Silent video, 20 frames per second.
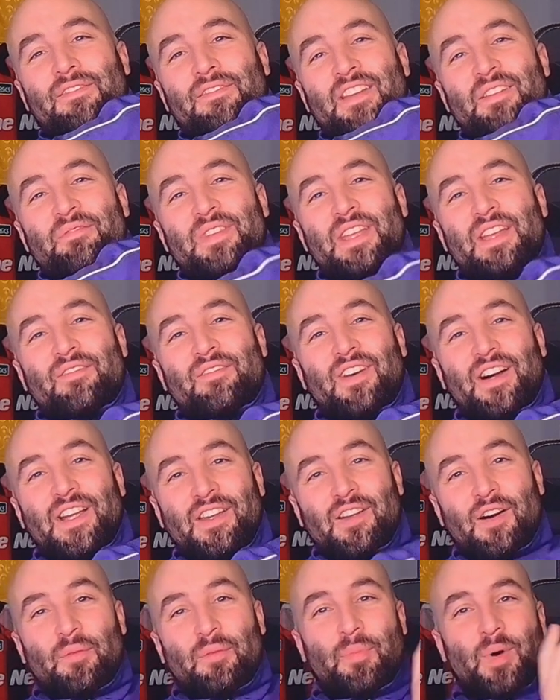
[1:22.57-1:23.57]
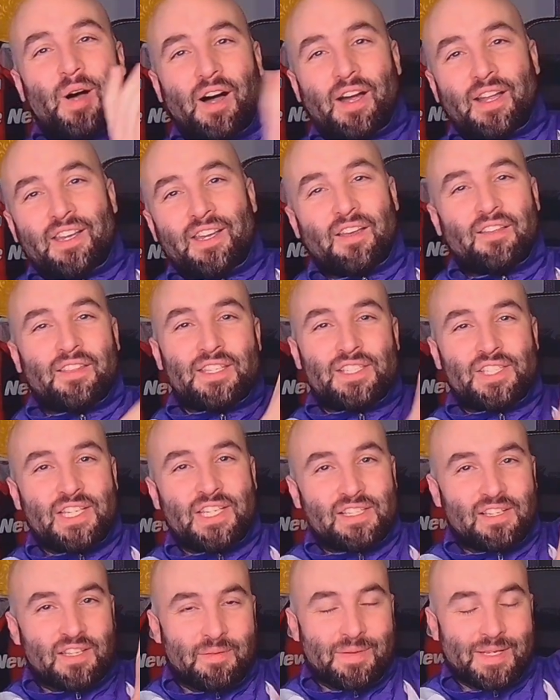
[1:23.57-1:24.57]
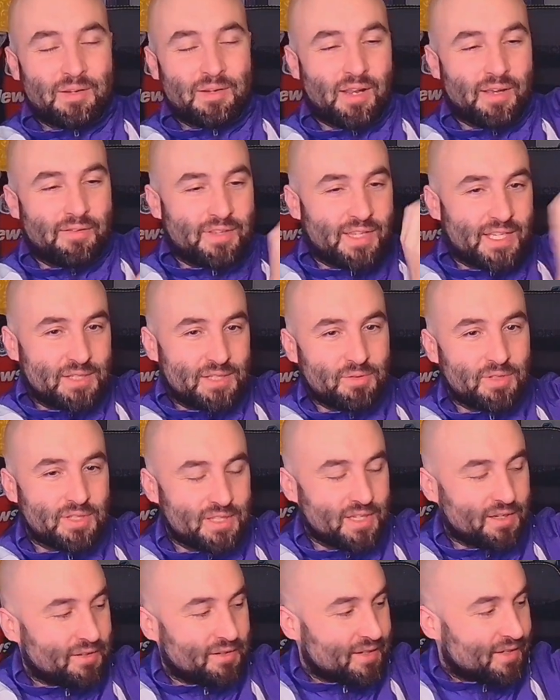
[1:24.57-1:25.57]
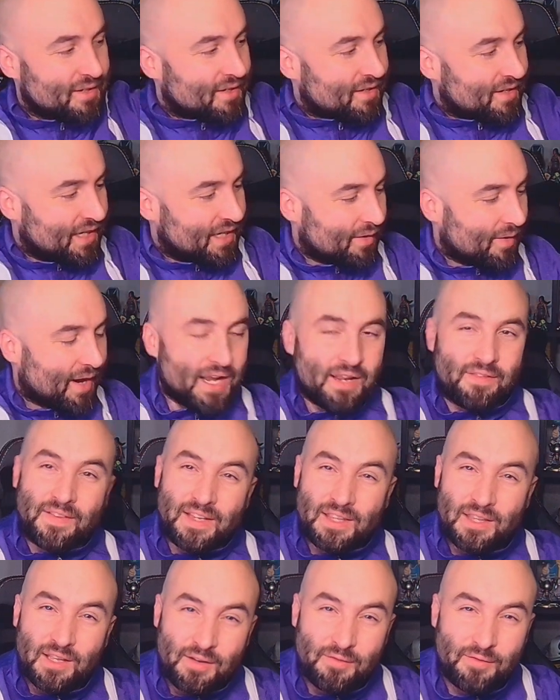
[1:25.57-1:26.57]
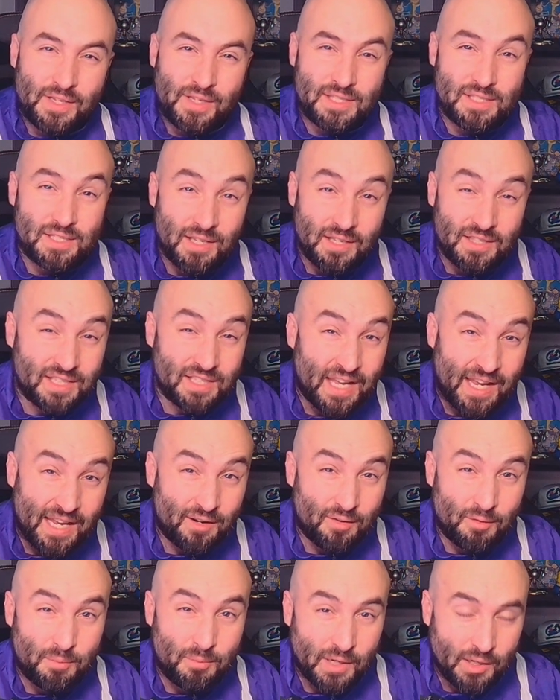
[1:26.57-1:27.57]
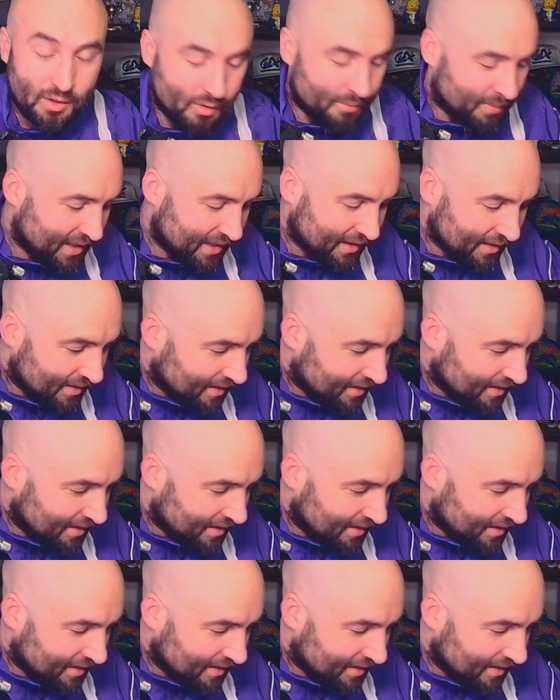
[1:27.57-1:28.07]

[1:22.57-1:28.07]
fit me, it might not. But I know that she's going to be all over this one. So you know, anything that convinces her to get in on my hobby